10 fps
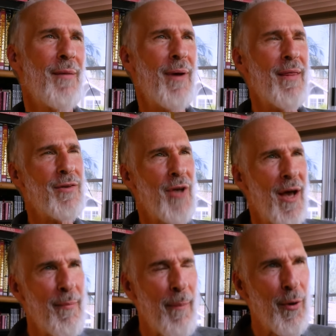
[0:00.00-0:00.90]
By the
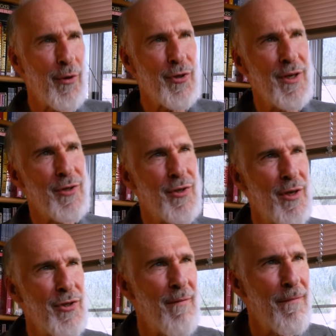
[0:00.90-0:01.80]
time a person is
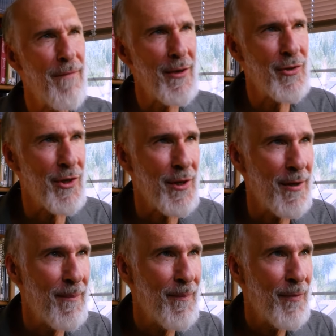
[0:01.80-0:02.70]
this invested